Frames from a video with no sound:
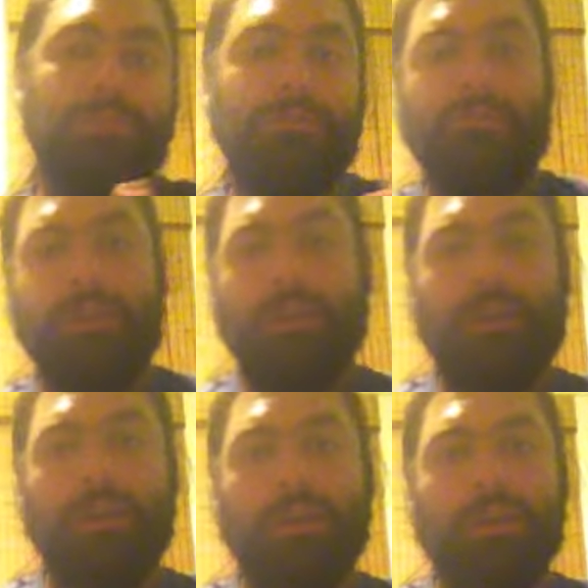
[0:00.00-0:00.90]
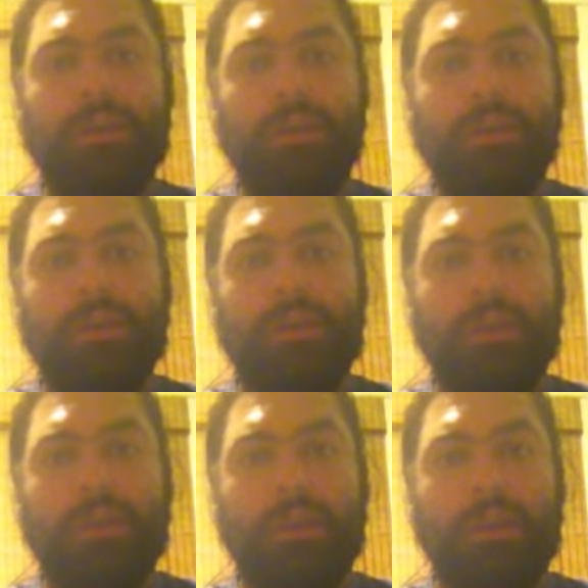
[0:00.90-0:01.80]
to fear,
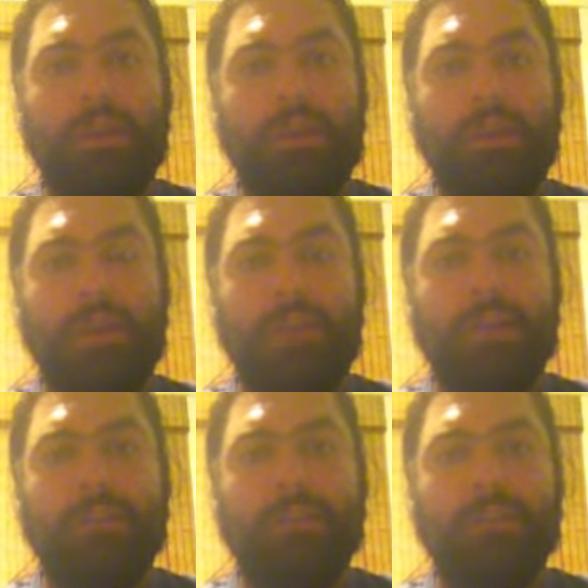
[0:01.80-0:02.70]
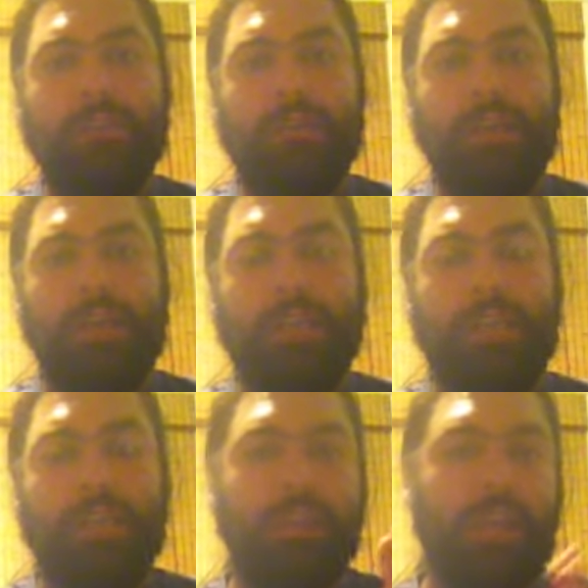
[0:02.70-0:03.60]
and
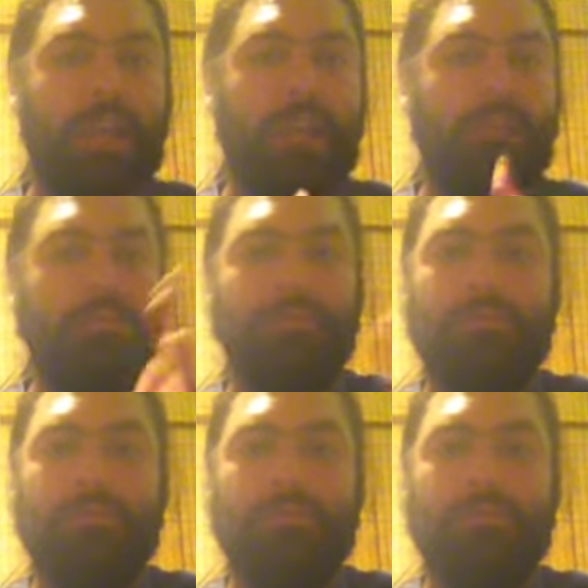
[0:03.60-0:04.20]
then you kind of,